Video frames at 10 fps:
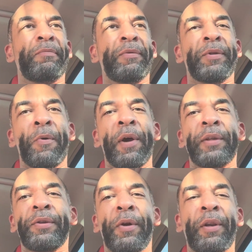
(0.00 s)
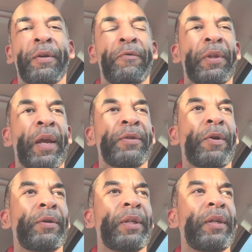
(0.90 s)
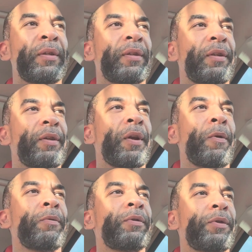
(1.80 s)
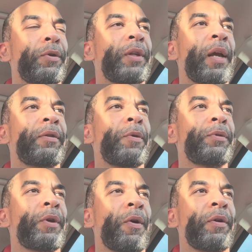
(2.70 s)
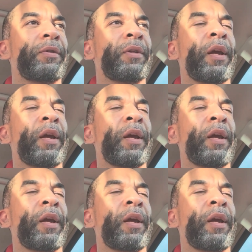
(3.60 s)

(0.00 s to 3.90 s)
So I started looking for the SRT, searching out those cars.